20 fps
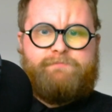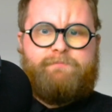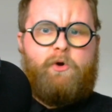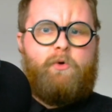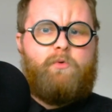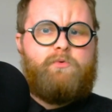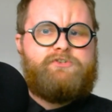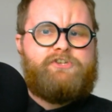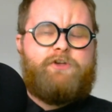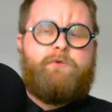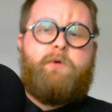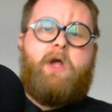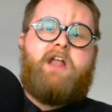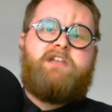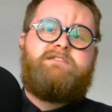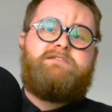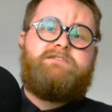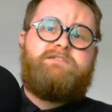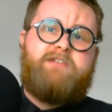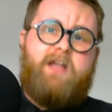but also
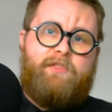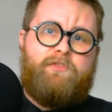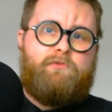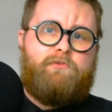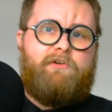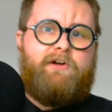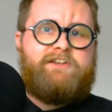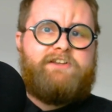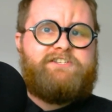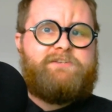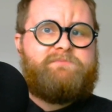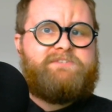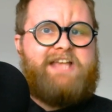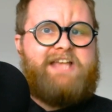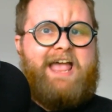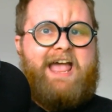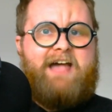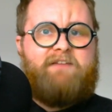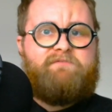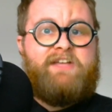another item to
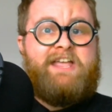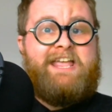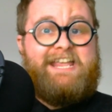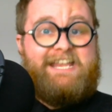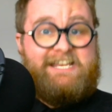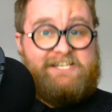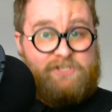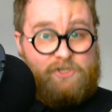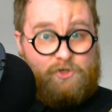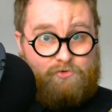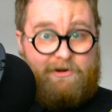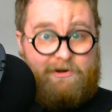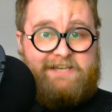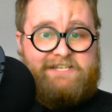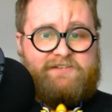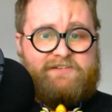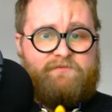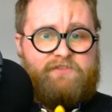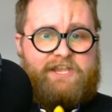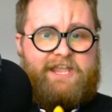have is the
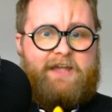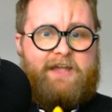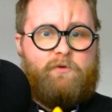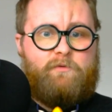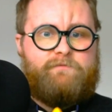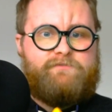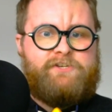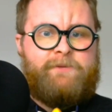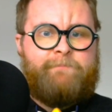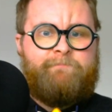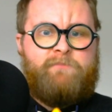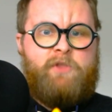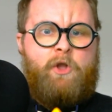Grace of the Elves.